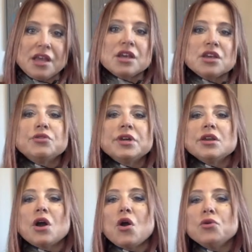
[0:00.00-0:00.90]
You
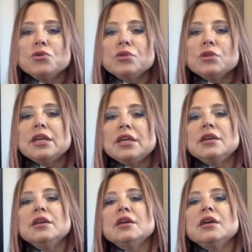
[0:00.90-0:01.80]
can
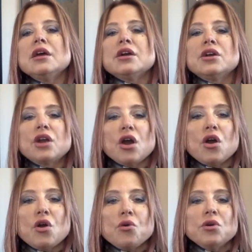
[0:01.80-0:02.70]
only
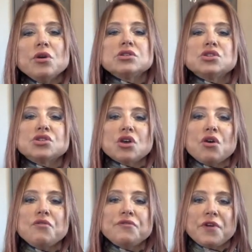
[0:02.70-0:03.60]
go
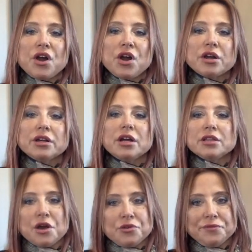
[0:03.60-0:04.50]
so far
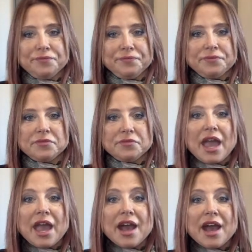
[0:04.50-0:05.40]
alone,
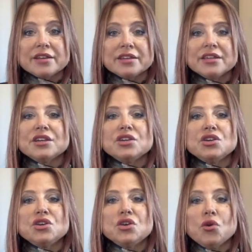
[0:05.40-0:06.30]
and
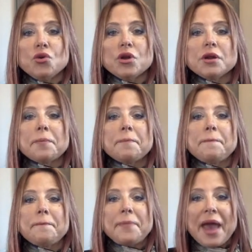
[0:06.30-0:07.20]
your
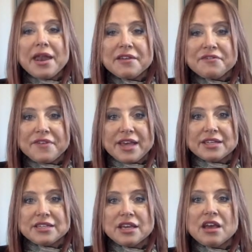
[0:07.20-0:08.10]

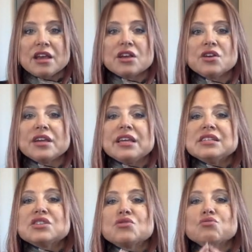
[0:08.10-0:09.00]
benefit
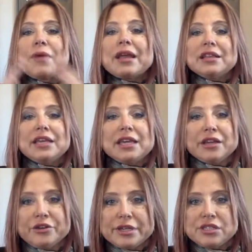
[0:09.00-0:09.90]
is greatly
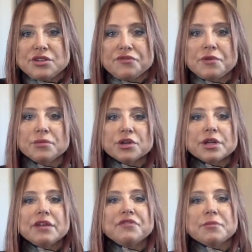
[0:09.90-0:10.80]
increased from
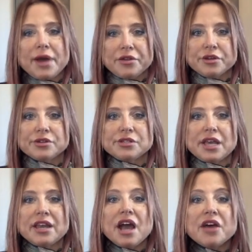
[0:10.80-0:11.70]
learning from others
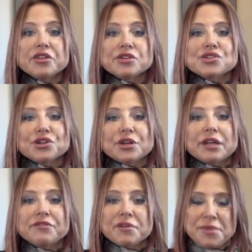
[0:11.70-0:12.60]
and others
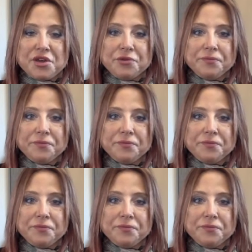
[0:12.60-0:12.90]
learning from you.